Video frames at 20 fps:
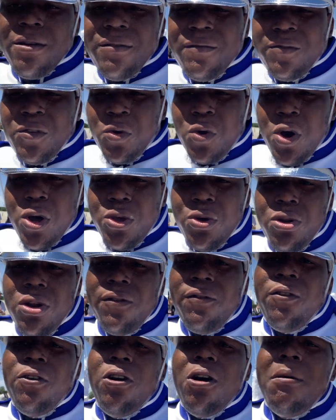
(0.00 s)
Full
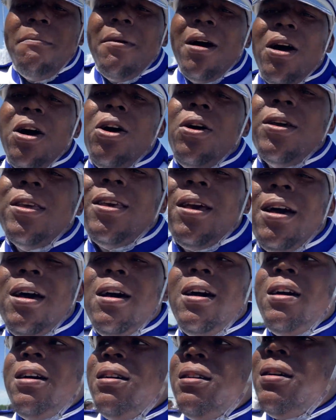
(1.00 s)
uniform on,
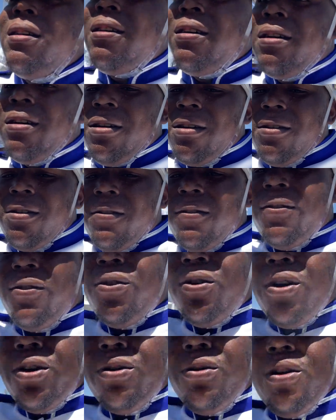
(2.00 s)
y'all.
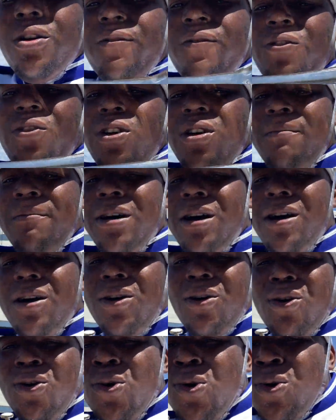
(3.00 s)
Full uniform
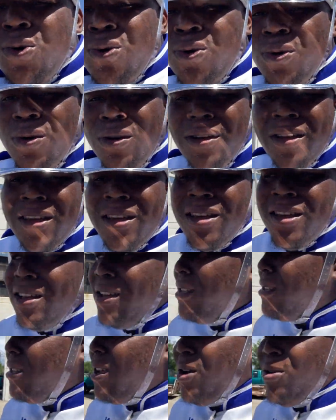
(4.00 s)
on.
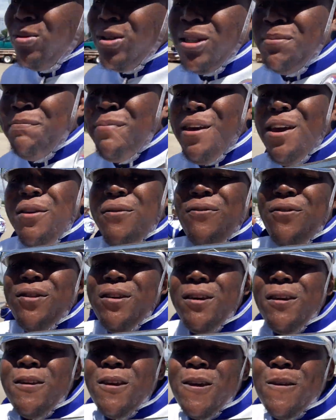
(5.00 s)
Ooh. So
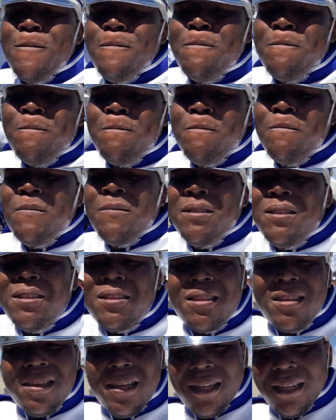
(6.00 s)
spiffy.
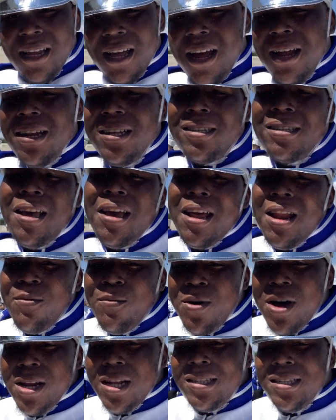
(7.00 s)
On a scale
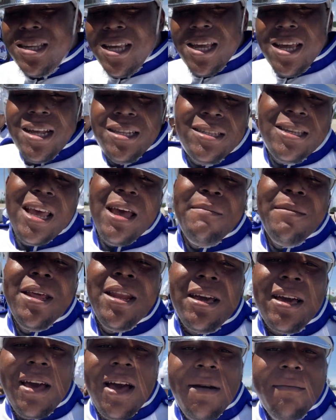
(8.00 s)
of 1 to 10, tell me
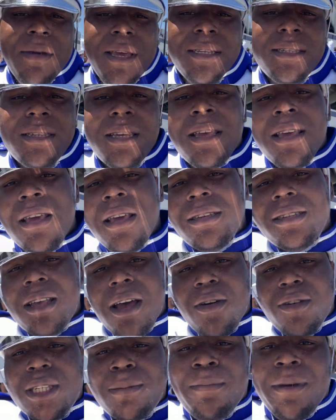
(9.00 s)
in the comments.
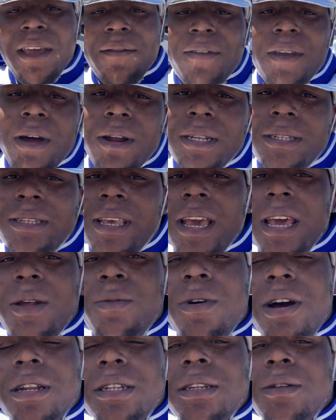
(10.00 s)
So spiffy, on a scale
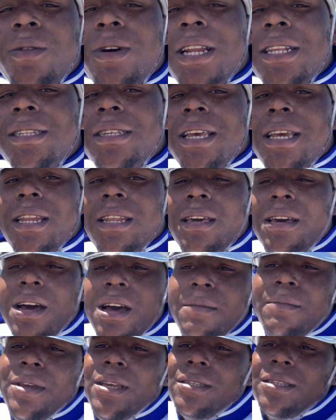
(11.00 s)
of 1 to 10 in the
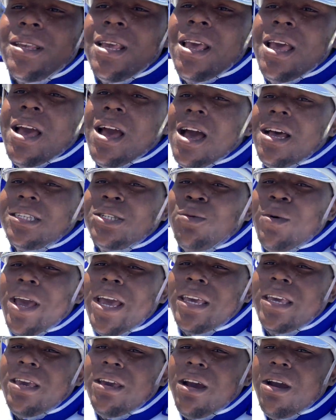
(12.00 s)
comments. How
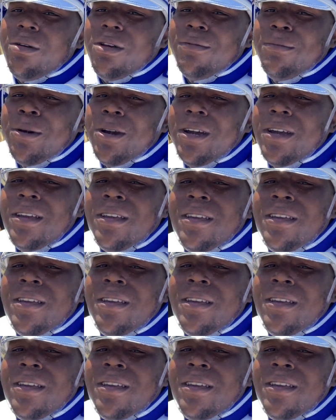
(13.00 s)
swaggy are we, bro?